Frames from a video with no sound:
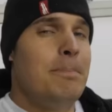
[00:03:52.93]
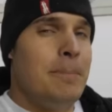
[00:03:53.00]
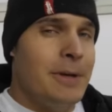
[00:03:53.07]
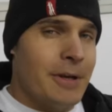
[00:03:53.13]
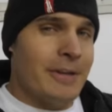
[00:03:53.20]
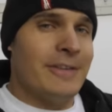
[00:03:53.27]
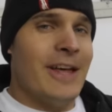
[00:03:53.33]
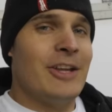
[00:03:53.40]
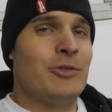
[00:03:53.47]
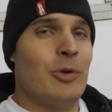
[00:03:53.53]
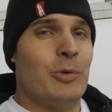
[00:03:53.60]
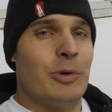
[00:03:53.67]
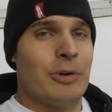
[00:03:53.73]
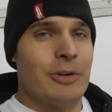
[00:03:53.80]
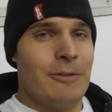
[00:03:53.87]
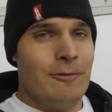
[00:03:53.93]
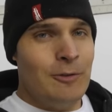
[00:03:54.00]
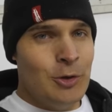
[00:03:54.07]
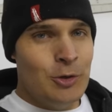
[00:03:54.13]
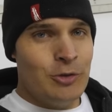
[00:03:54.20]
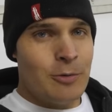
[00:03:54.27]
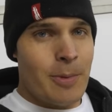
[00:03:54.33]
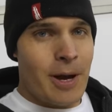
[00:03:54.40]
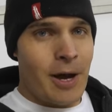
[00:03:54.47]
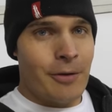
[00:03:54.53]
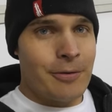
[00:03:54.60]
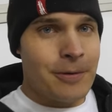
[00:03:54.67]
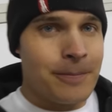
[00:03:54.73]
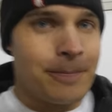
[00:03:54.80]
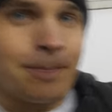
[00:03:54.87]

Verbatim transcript: because that's what we were confused about.